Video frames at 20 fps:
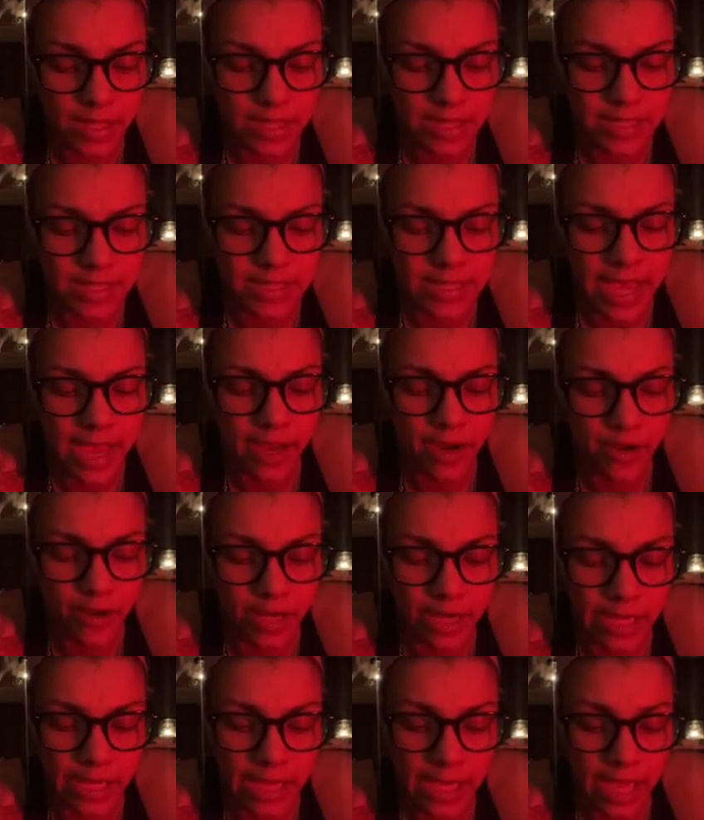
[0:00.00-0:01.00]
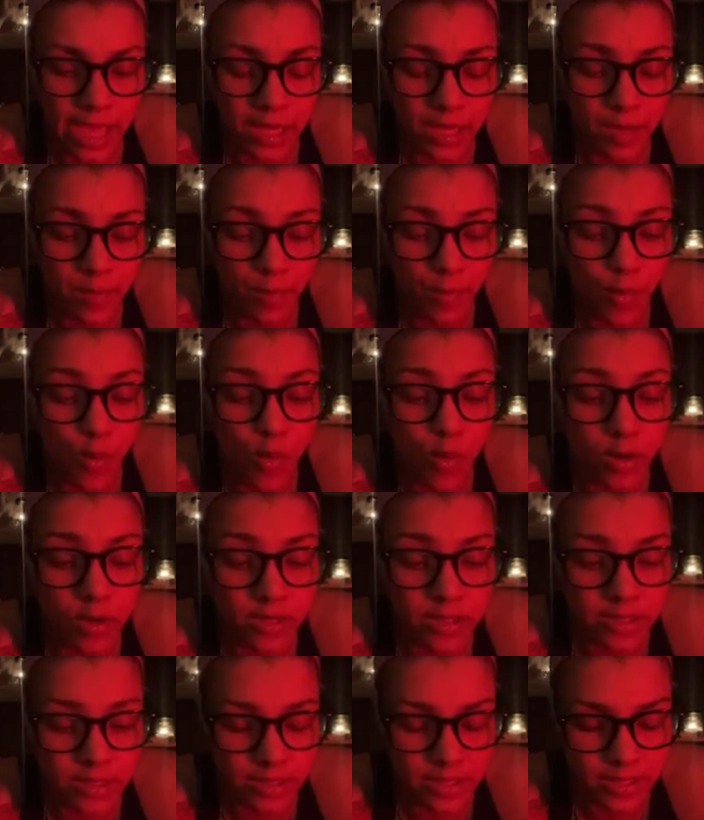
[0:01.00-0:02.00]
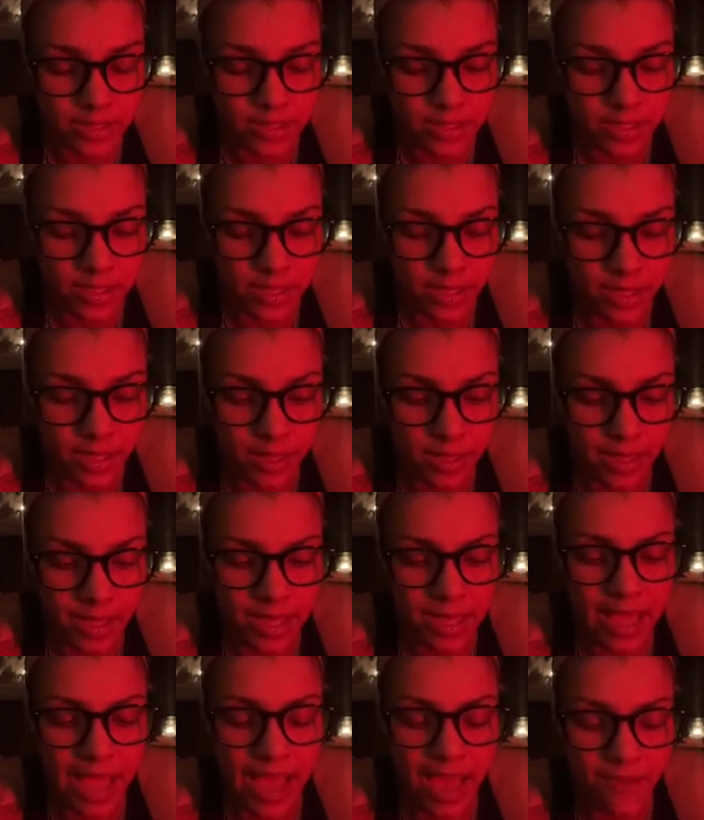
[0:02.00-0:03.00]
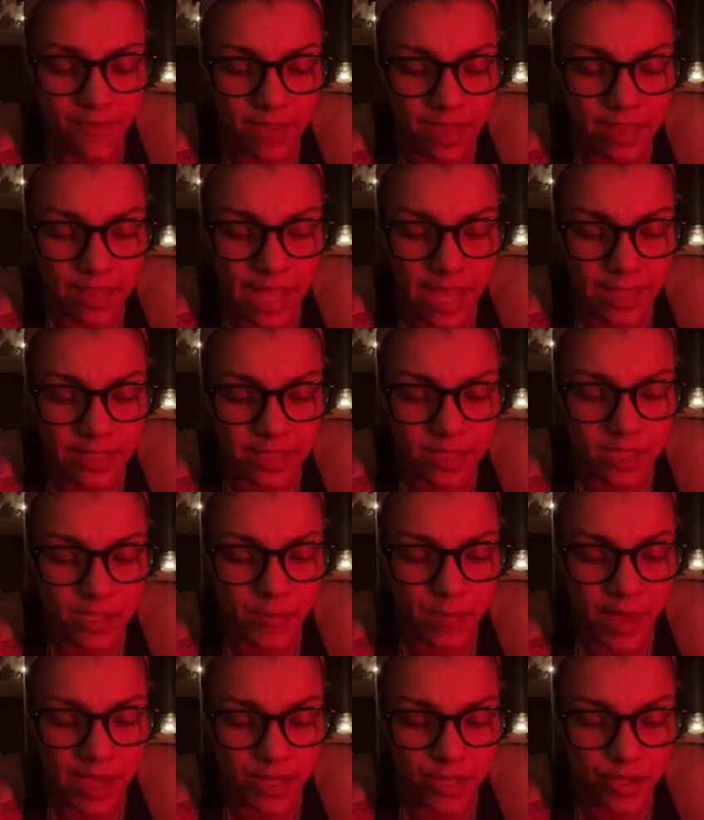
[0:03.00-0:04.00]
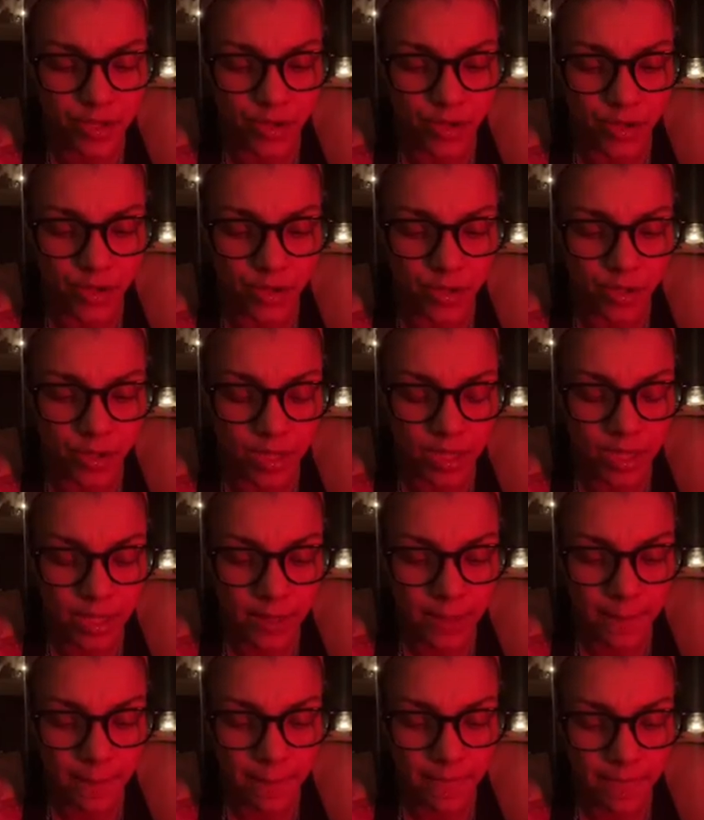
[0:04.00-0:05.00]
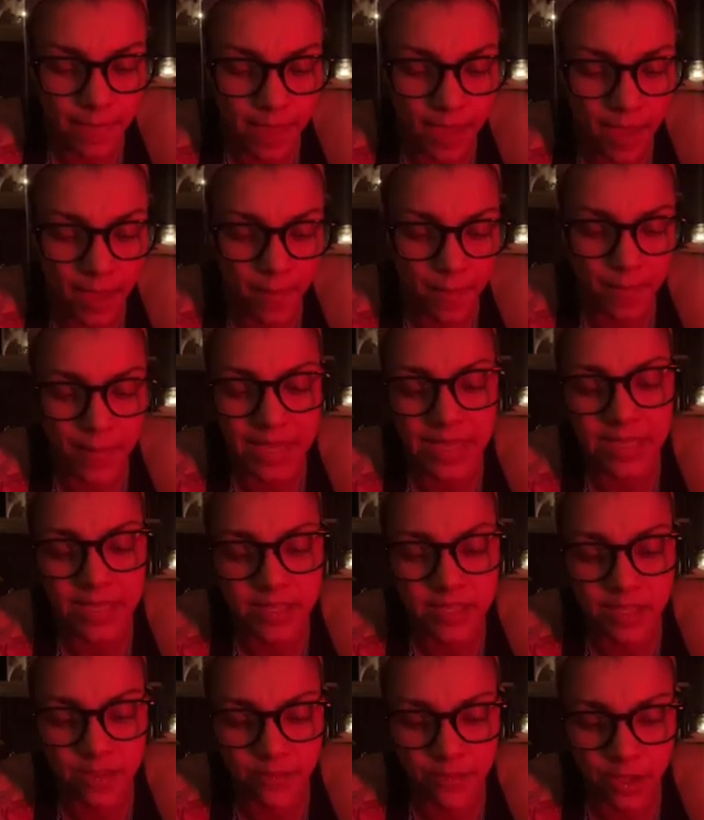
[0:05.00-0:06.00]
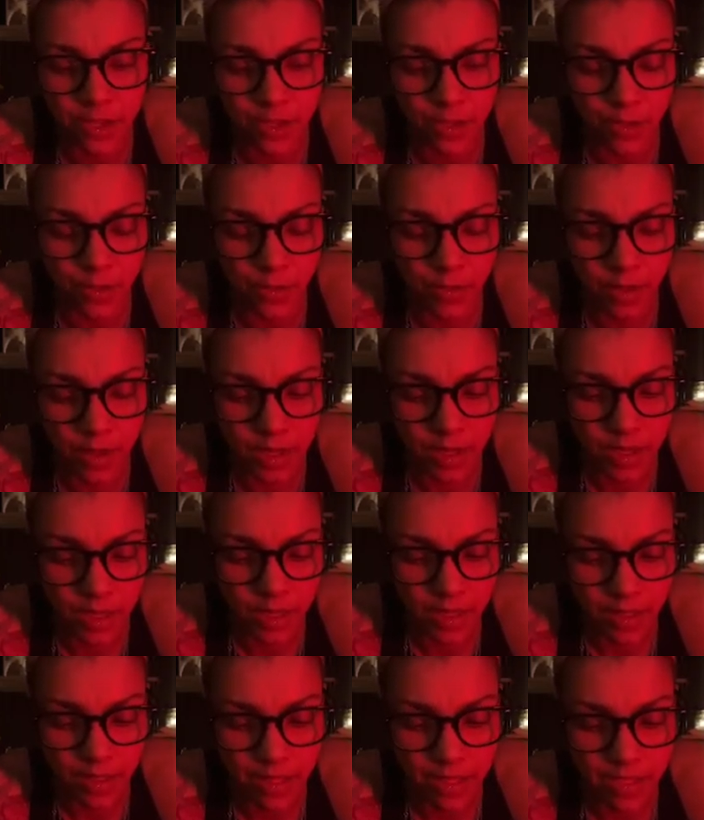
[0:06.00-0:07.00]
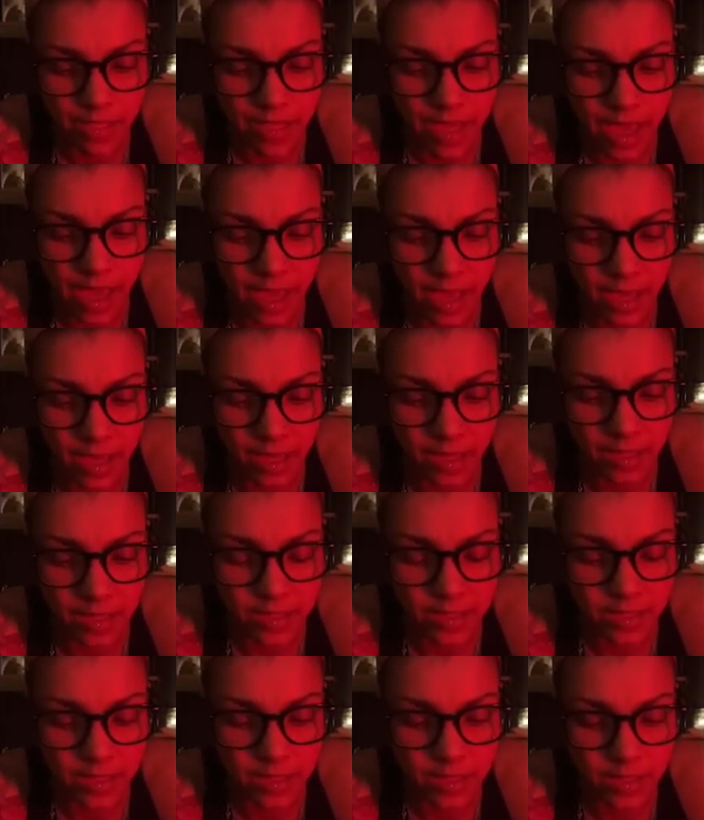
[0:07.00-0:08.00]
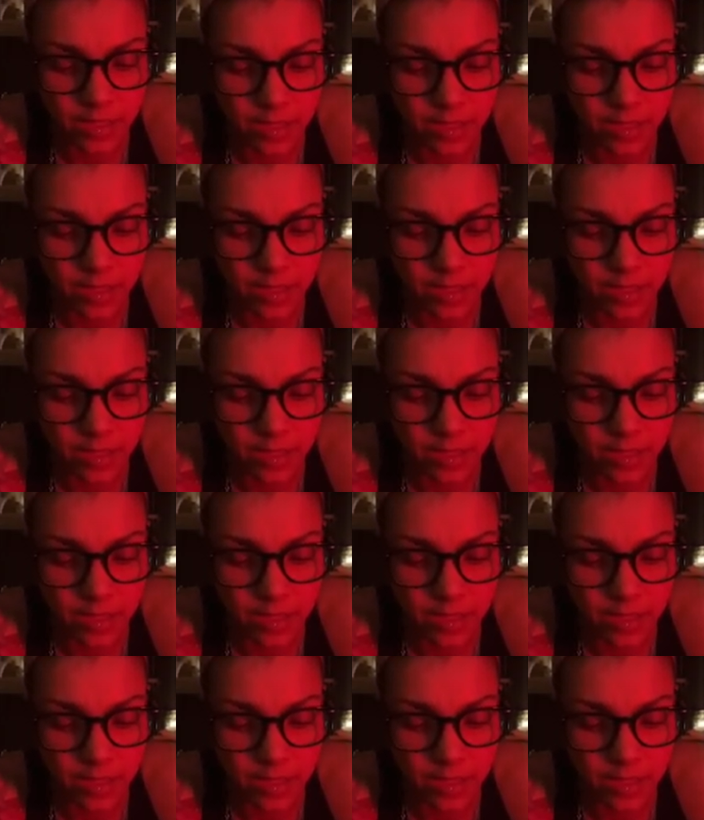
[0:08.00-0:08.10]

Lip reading: integrity and importance in having that special piece of you that